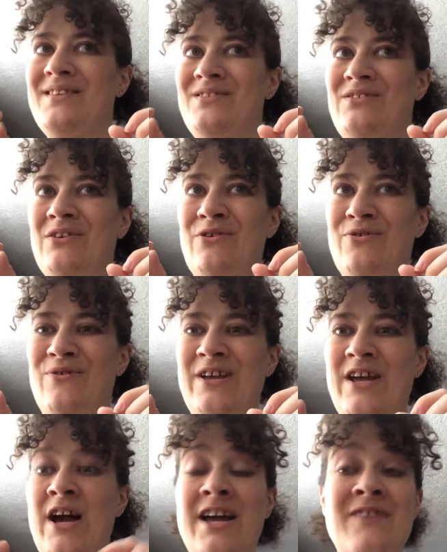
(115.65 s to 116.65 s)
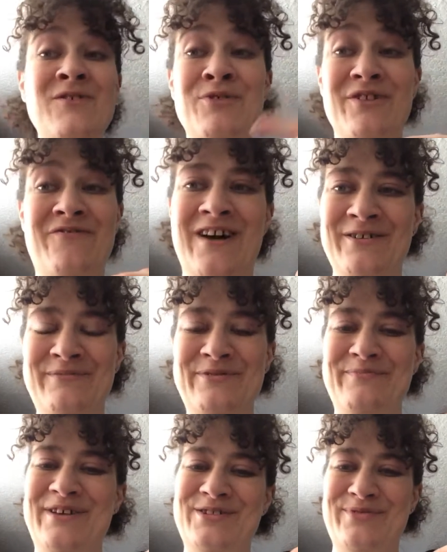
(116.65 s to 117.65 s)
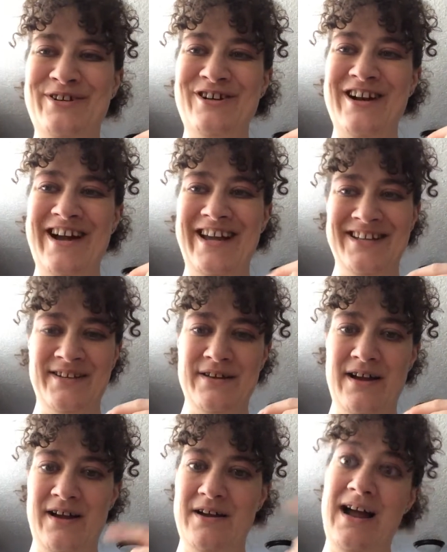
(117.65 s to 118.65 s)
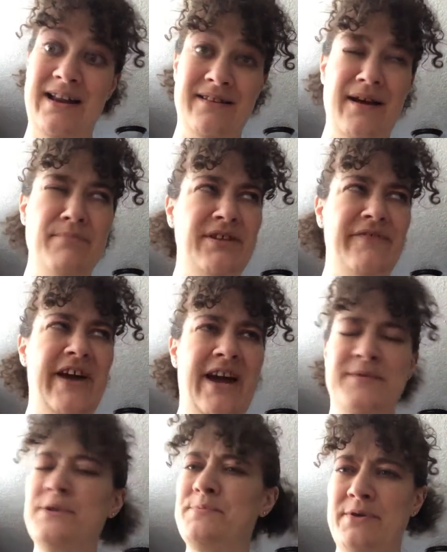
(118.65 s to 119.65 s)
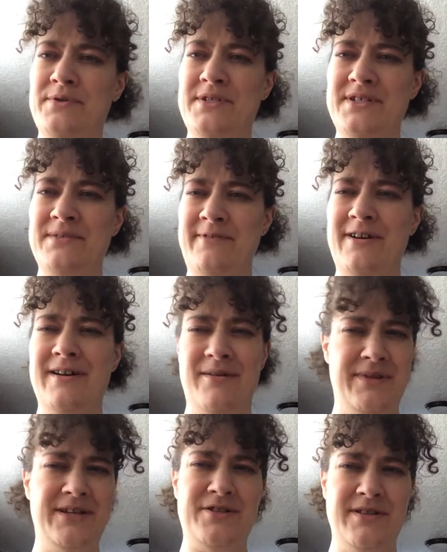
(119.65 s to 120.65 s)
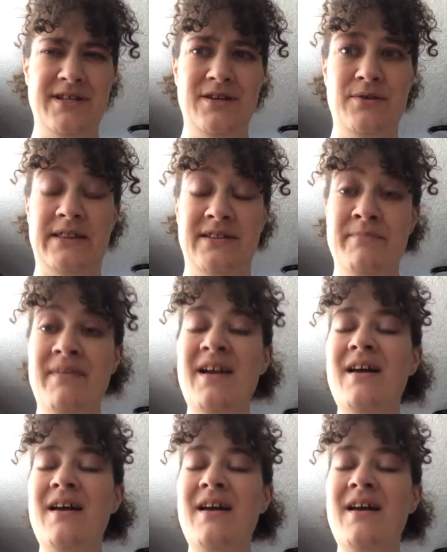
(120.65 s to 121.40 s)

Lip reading: So if you want to follow up with me on Twitter, I can. I believe I have those posted somewhere, and I'll make sure that you get them.